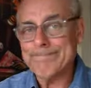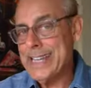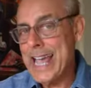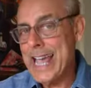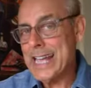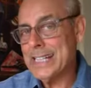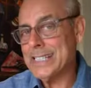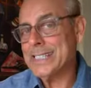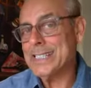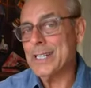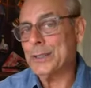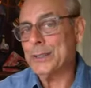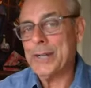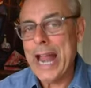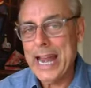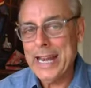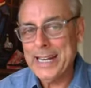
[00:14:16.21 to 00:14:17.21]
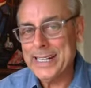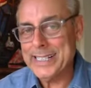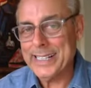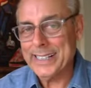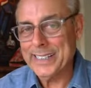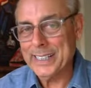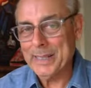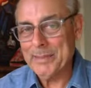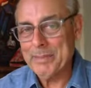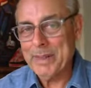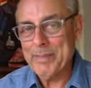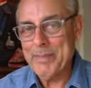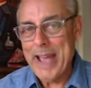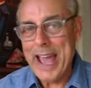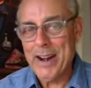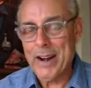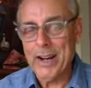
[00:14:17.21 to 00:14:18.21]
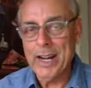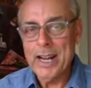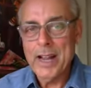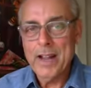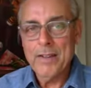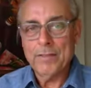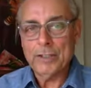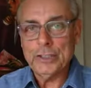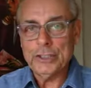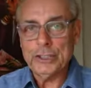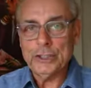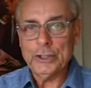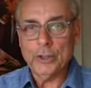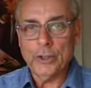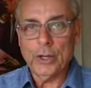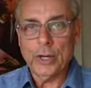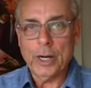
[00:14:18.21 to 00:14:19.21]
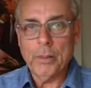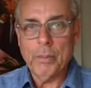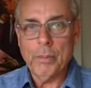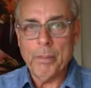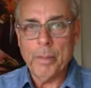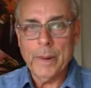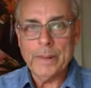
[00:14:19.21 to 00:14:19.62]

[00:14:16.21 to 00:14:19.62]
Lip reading: yes, the trend is a little bit better for sure,